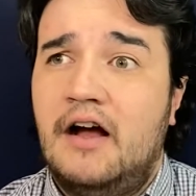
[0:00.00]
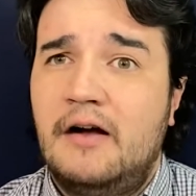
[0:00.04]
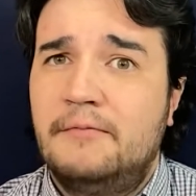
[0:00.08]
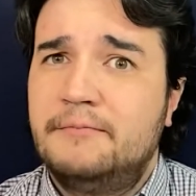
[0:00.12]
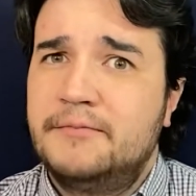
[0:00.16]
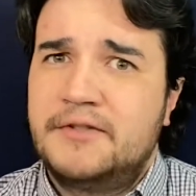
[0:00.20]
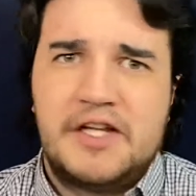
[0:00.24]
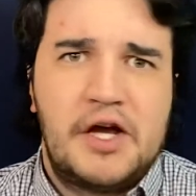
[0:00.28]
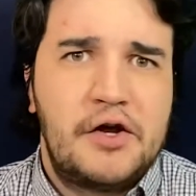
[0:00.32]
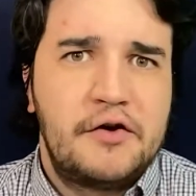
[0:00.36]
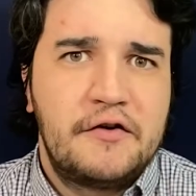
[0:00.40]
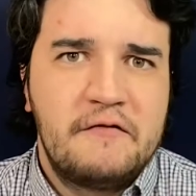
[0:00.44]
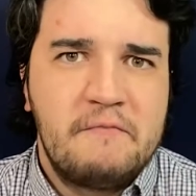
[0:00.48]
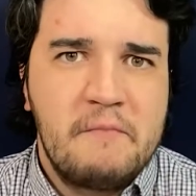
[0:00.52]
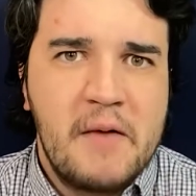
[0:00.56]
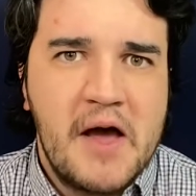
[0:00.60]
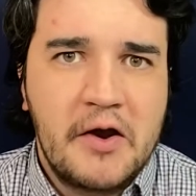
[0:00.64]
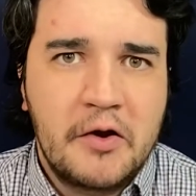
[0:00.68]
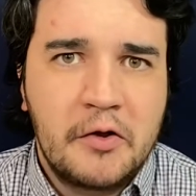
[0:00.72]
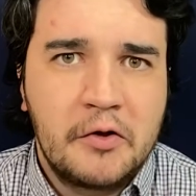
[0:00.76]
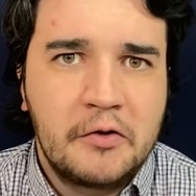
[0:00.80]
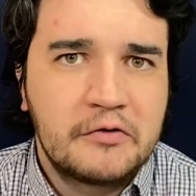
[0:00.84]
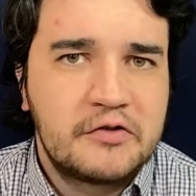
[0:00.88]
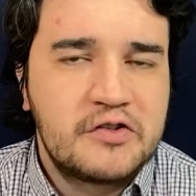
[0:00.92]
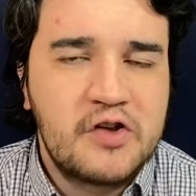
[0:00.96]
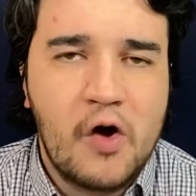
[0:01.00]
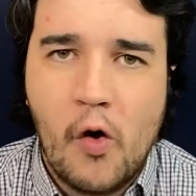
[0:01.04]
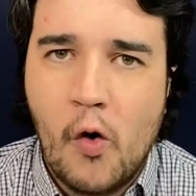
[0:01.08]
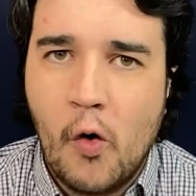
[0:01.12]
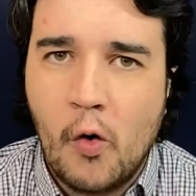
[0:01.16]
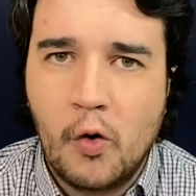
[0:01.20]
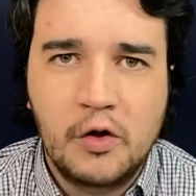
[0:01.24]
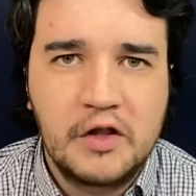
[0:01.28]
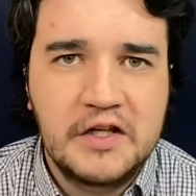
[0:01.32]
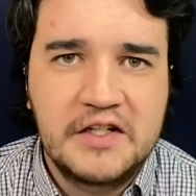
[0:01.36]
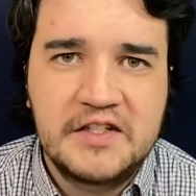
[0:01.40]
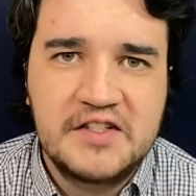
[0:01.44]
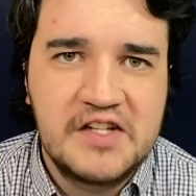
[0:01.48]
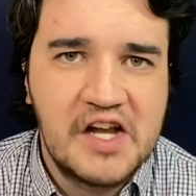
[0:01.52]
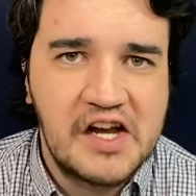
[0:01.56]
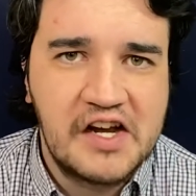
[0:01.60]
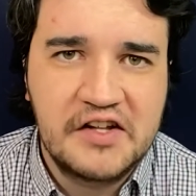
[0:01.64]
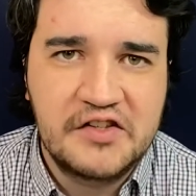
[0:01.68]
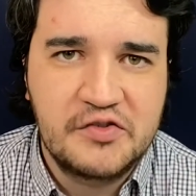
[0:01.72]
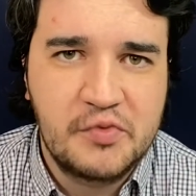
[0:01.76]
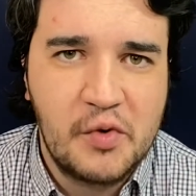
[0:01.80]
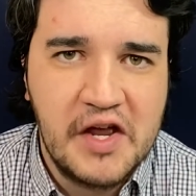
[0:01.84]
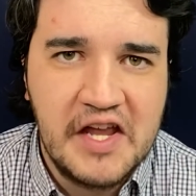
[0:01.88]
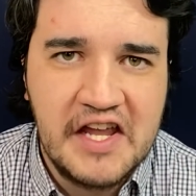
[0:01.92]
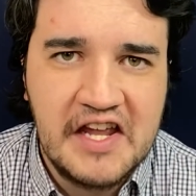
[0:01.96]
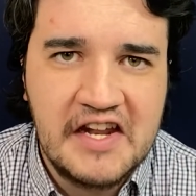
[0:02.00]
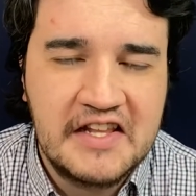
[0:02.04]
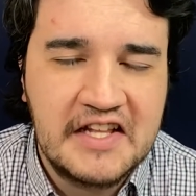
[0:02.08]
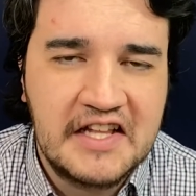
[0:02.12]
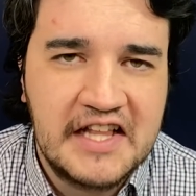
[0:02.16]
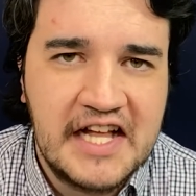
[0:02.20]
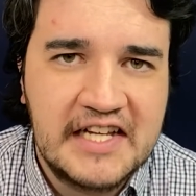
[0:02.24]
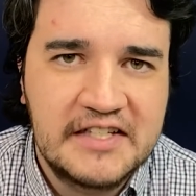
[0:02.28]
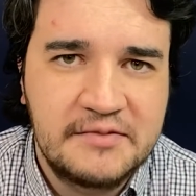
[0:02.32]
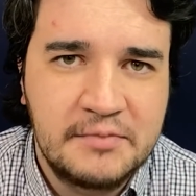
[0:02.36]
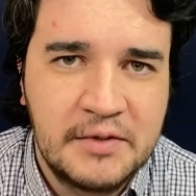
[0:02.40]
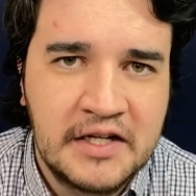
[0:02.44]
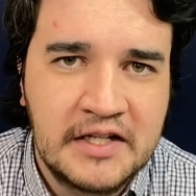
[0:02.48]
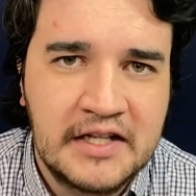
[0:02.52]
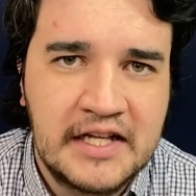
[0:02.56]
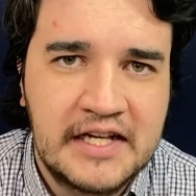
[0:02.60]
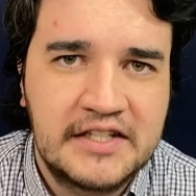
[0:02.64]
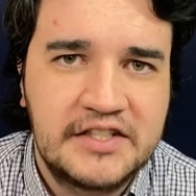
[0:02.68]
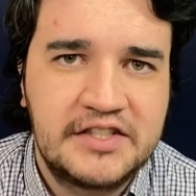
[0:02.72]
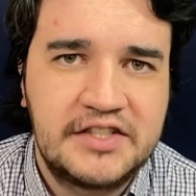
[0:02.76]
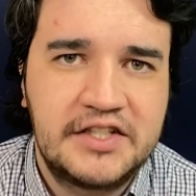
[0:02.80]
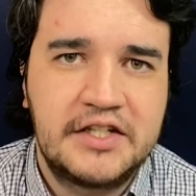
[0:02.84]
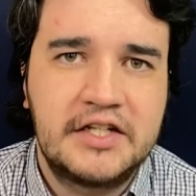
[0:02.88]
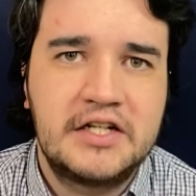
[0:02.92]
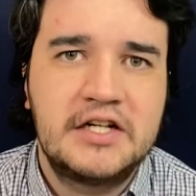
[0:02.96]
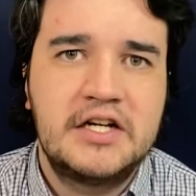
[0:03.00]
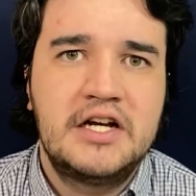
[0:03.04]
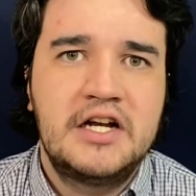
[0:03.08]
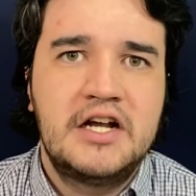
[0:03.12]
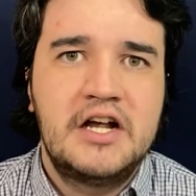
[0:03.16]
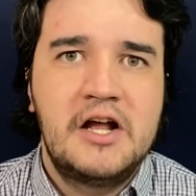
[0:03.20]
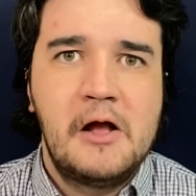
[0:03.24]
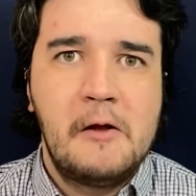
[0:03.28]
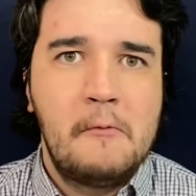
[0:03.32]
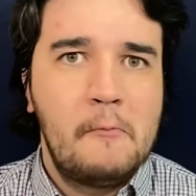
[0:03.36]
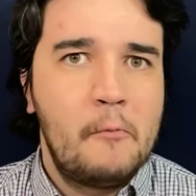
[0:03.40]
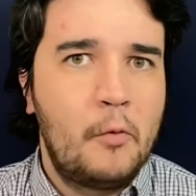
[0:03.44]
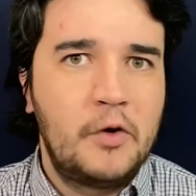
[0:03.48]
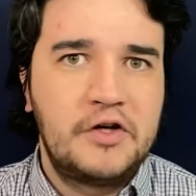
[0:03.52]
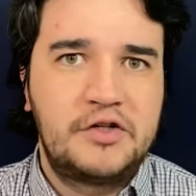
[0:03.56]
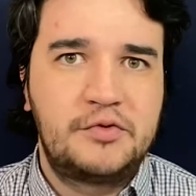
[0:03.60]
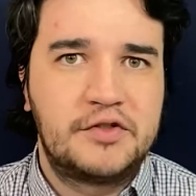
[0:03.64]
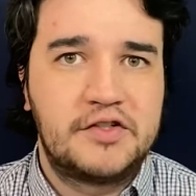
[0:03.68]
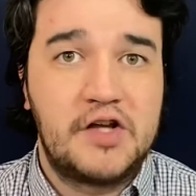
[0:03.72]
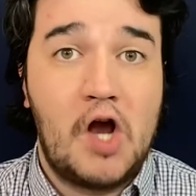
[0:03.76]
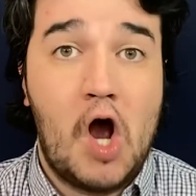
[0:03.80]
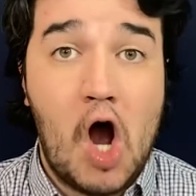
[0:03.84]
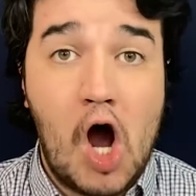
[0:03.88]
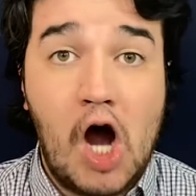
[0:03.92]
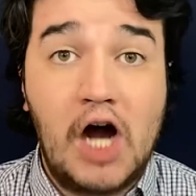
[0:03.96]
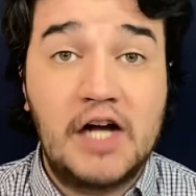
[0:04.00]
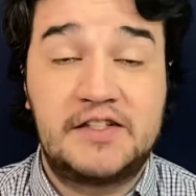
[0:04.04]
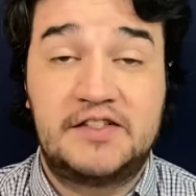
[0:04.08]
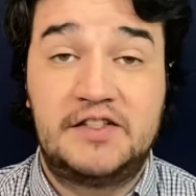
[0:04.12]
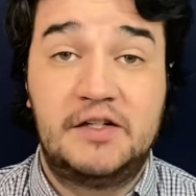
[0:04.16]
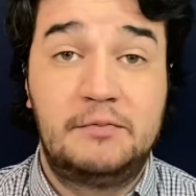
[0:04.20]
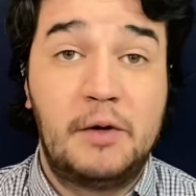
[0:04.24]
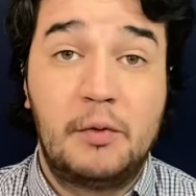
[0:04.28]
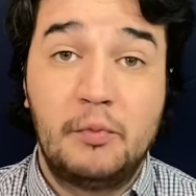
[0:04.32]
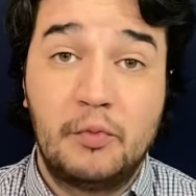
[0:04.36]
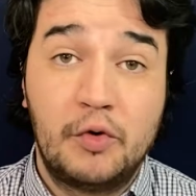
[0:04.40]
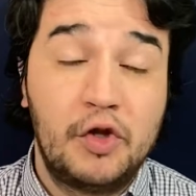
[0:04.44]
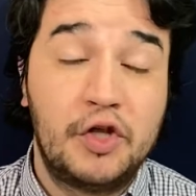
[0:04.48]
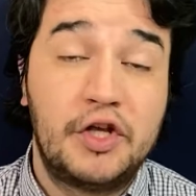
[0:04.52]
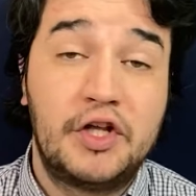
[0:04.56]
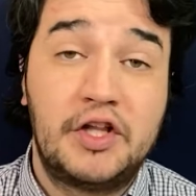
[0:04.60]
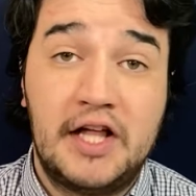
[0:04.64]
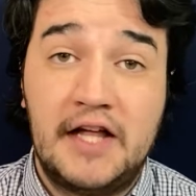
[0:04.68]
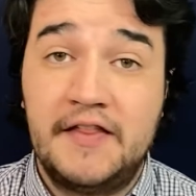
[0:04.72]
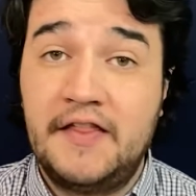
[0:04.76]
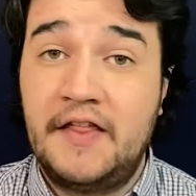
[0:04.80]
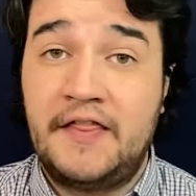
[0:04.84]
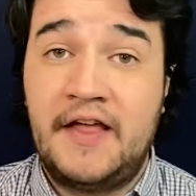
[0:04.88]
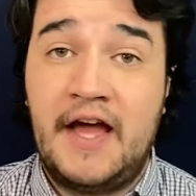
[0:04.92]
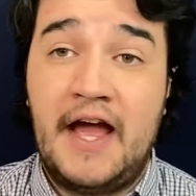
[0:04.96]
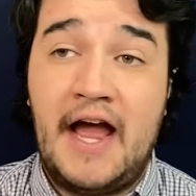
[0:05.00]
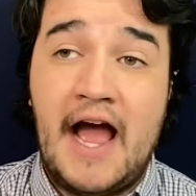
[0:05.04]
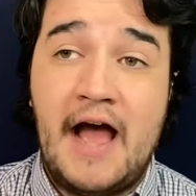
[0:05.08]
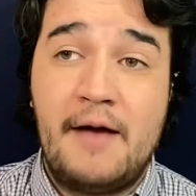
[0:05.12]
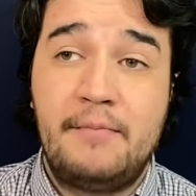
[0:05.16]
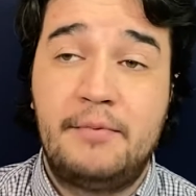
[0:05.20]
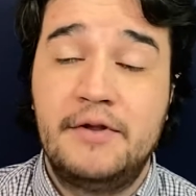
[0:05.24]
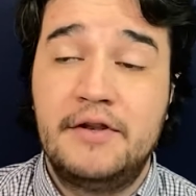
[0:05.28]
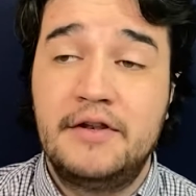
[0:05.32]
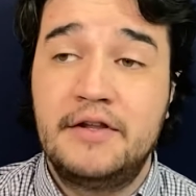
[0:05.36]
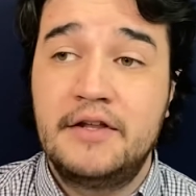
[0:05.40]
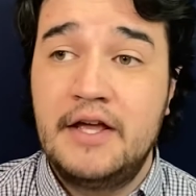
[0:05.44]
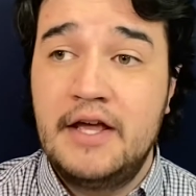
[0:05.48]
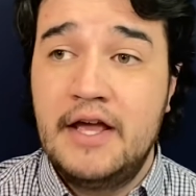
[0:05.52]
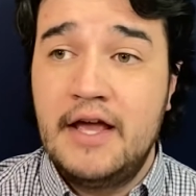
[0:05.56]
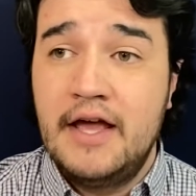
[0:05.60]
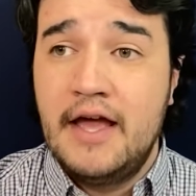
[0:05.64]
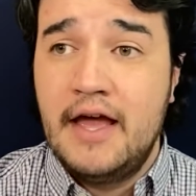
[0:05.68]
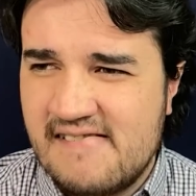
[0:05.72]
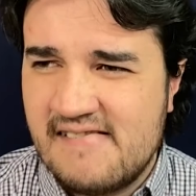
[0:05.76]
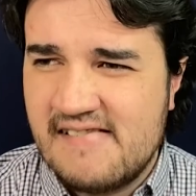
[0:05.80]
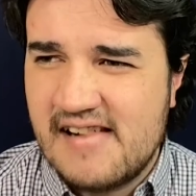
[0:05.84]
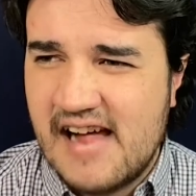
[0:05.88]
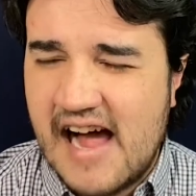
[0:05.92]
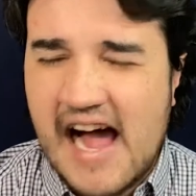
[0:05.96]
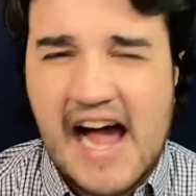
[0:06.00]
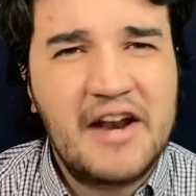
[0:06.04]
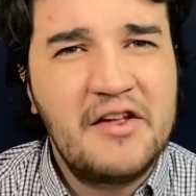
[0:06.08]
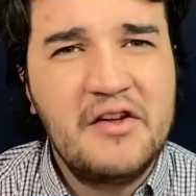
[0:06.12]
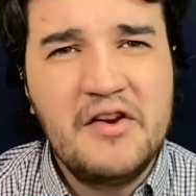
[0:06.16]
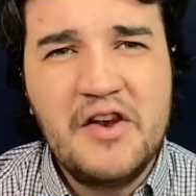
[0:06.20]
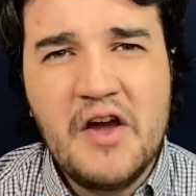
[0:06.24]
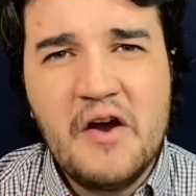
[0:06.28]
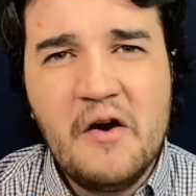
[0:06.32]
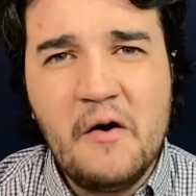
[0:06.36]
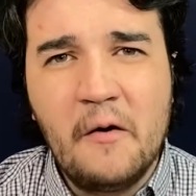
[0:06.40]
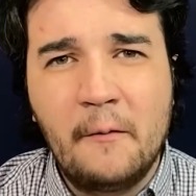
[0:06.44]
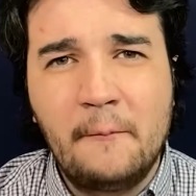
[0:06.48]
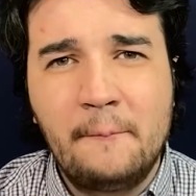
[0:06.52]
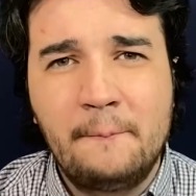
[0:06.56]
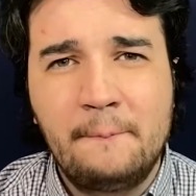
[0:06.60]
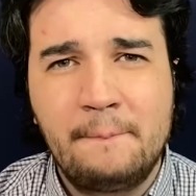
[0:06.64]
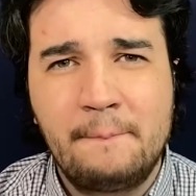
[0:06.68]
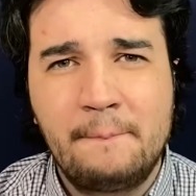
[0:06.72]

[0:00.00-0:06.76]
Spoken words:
Sound of Metal totally snuck its way in at the last minute last year, which was awesome. I'm really glad that happened. I don't know.